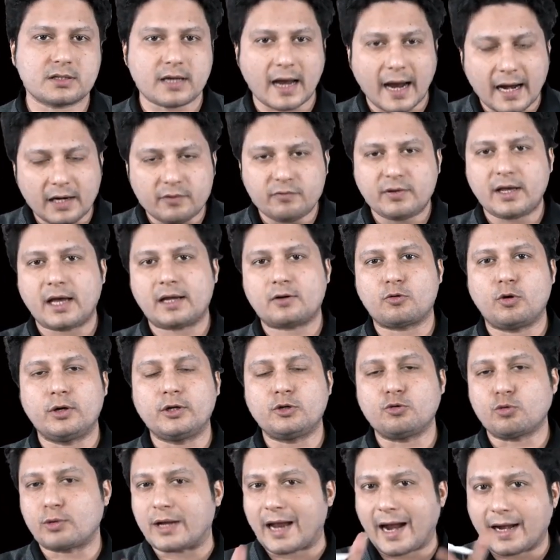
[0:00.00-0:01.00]
and we are going
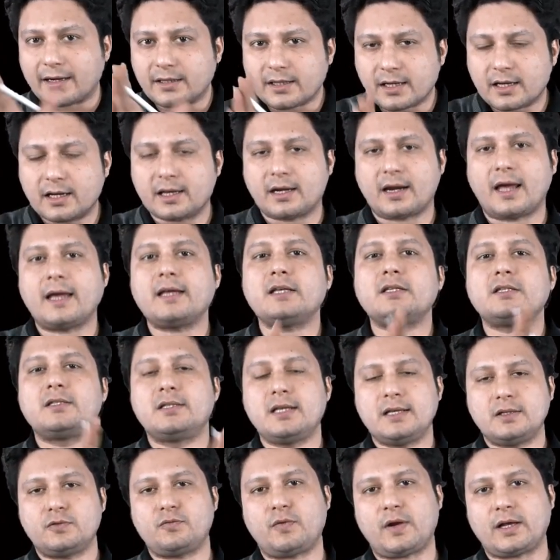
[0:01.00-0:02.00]
to categorize
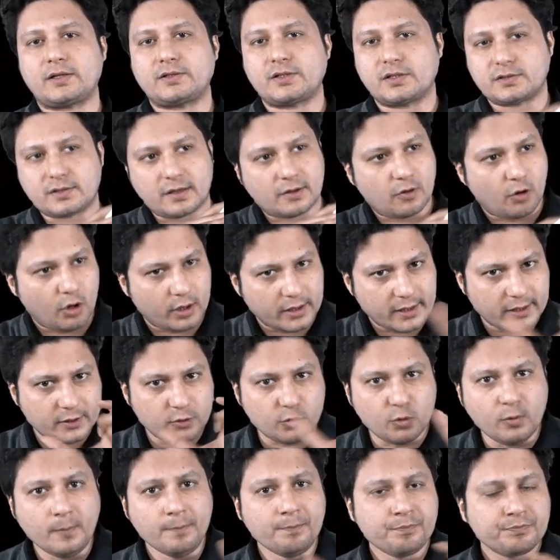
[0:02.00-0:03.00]
these fractures according
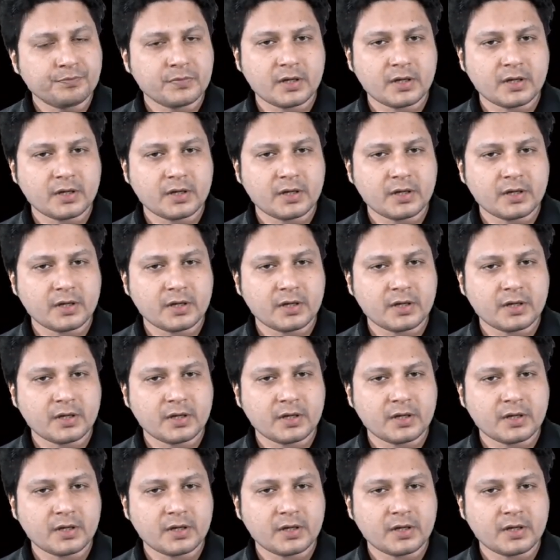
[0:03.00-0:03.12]
to